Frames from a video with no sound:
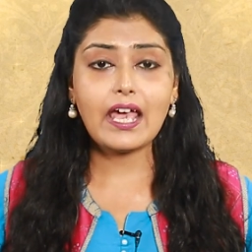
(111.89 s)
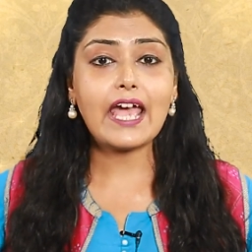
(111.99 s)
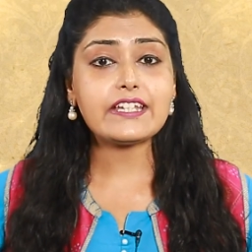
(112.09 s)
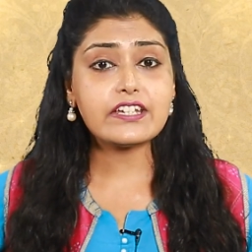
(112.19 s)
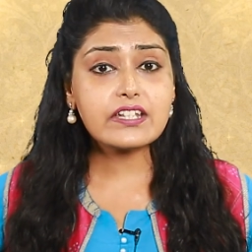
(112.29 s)

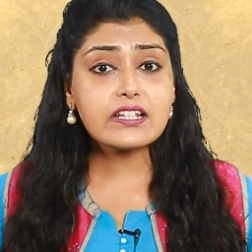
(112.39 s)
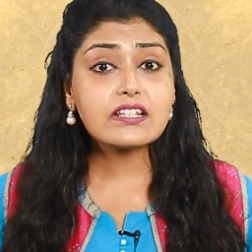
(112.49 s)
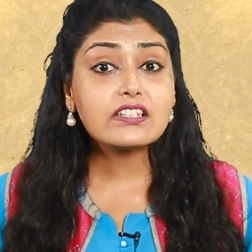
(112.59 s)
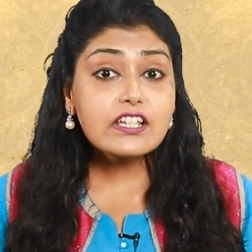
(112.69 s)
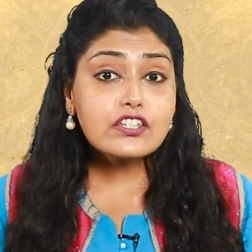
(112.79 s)
and it is
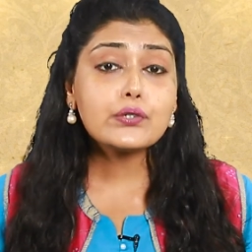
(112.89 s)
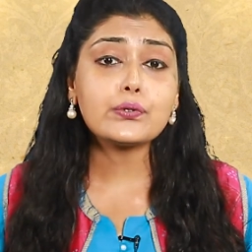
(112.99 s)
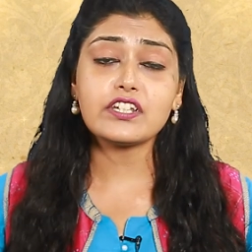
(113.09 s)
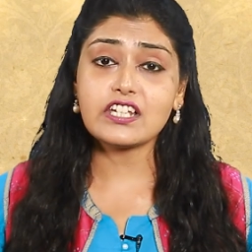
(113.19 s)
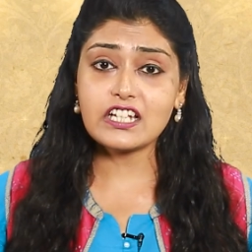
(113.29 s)
this
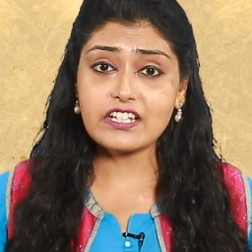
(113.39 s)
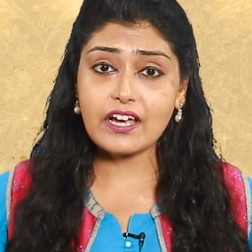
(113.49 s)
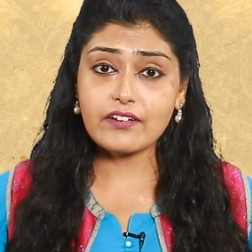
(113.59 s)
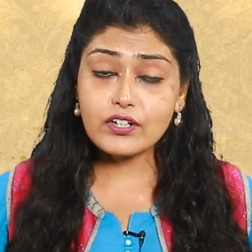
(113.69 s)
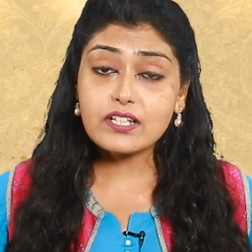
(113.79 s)
unity in
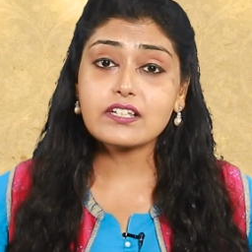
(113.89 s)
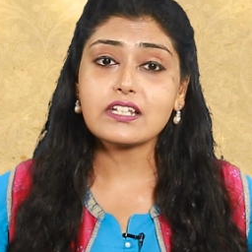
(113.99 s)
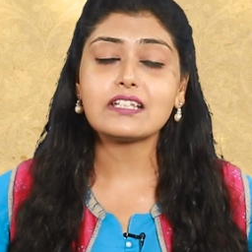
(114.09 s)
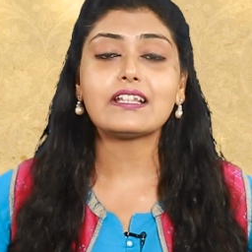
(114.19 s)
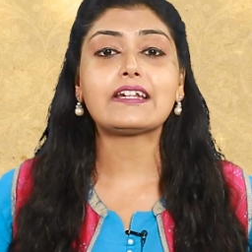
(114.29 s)

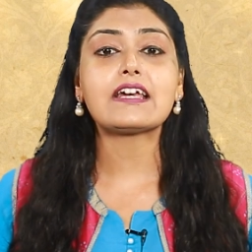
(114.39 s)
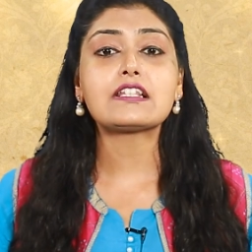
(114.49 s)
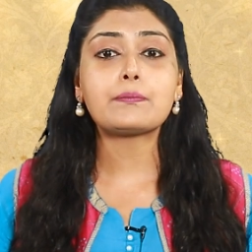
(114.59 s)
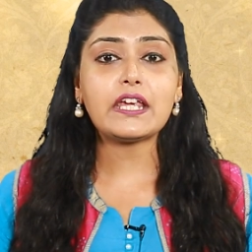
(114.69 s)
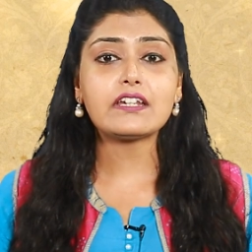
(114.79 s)
diversity that
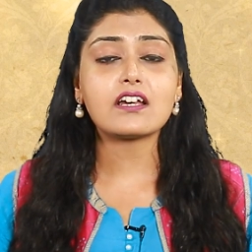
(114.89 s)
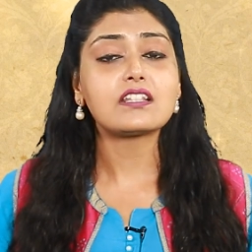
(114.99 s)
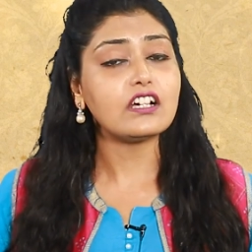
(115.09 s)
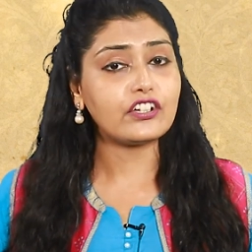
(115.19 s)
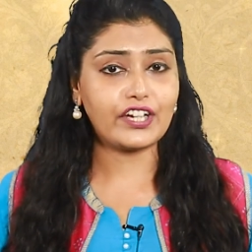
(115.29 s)
has made
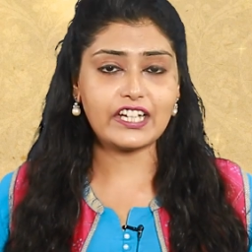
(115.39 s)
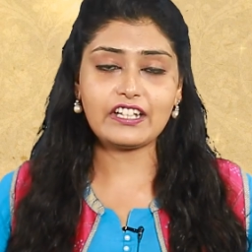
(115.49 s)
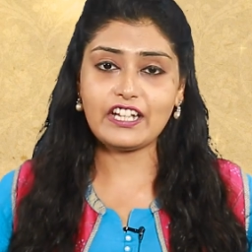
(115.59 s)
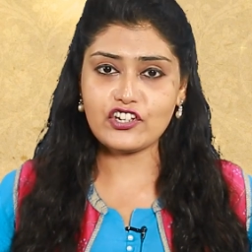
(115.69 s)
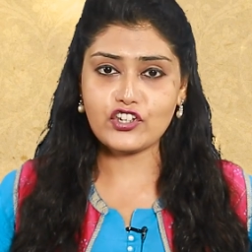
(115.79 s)
us a great
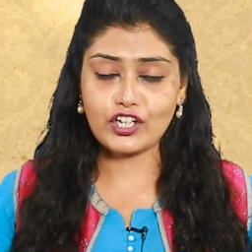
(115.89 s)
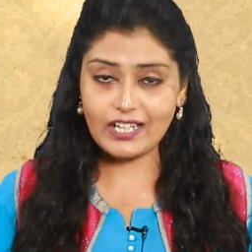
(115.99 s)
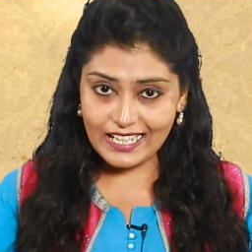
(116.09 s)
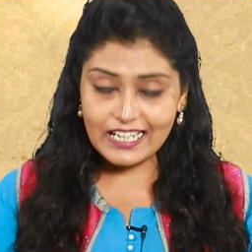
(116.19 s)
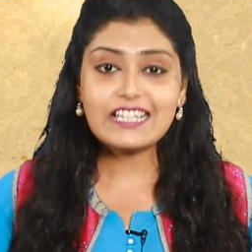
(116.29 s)
nation.
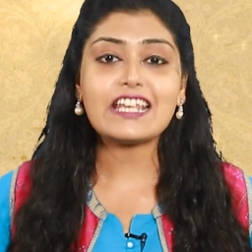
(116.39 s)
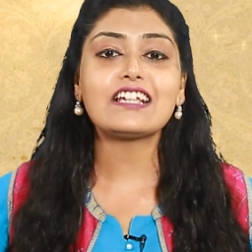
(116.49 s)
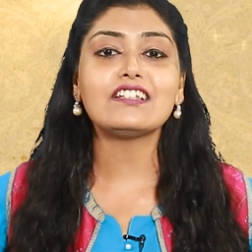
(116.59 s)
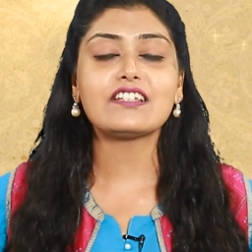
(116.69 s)
Take a